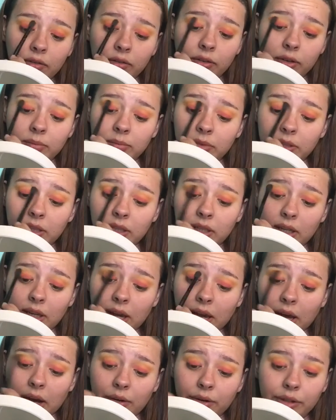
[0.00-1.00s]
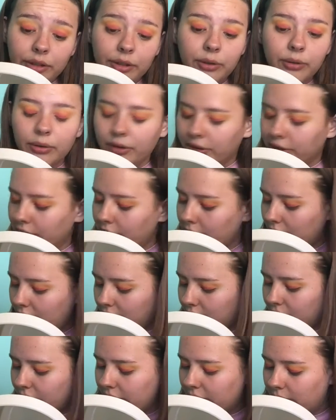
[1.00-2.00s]
from the outer corner
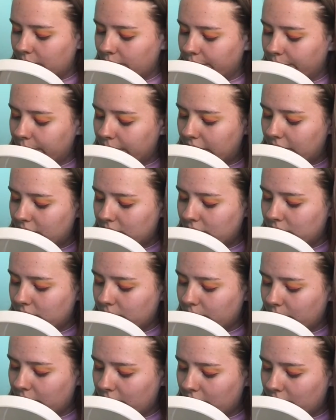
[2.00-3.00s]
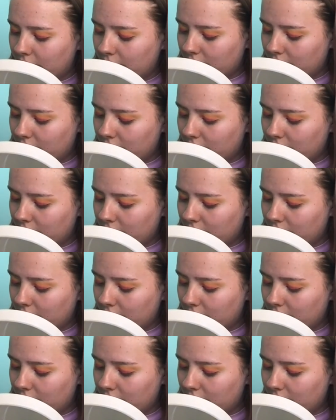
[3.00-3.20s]
and then blend with